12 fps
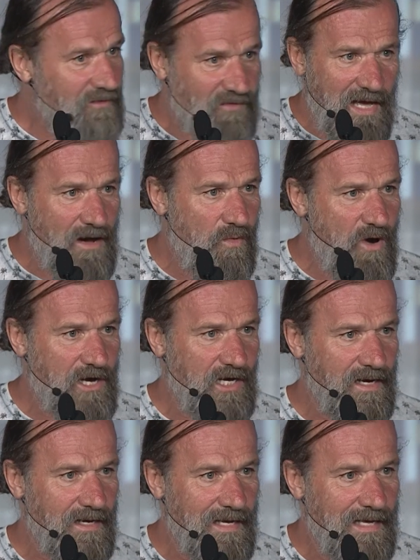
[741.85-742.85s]
they are
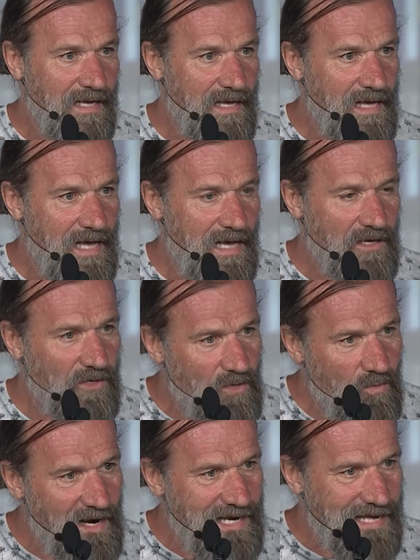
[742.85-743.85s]
working. And you know
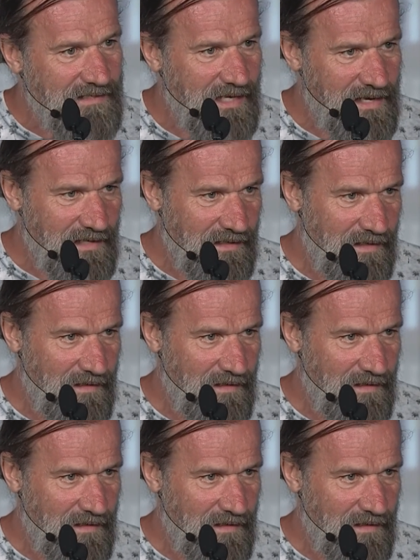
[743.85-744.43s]
what I did?